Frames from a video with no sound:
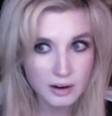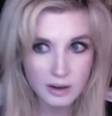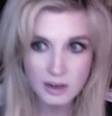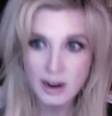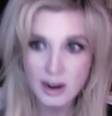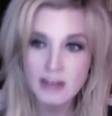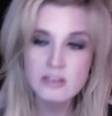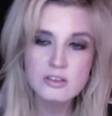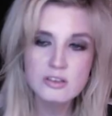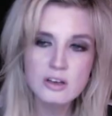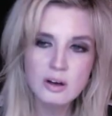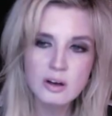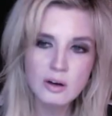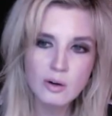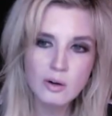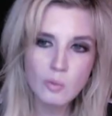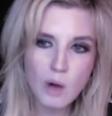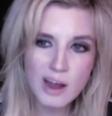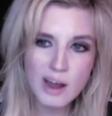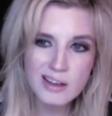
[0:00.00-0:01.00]
It has a
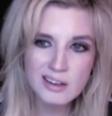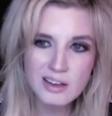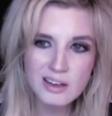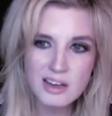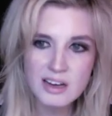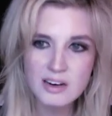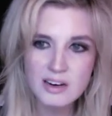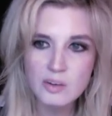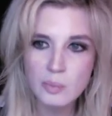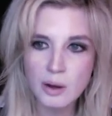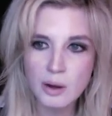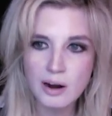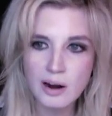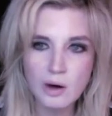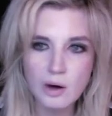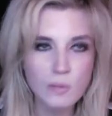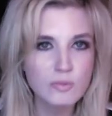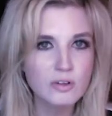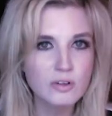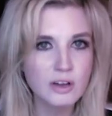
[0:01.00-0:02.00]
white lead, but
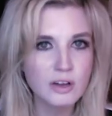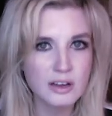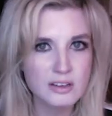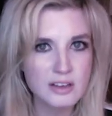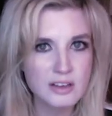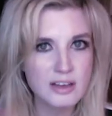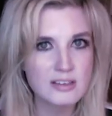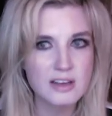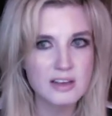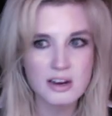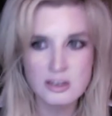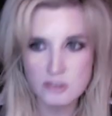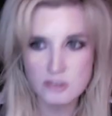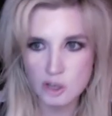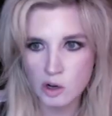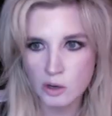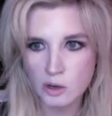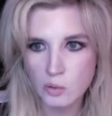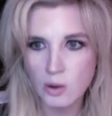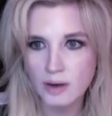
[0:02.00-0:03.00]
hopefully, as I said, he's the
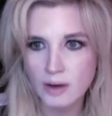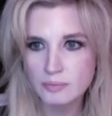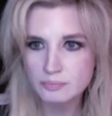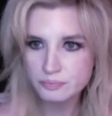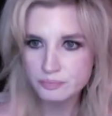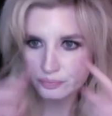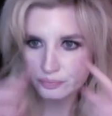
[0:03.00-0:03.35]
only one.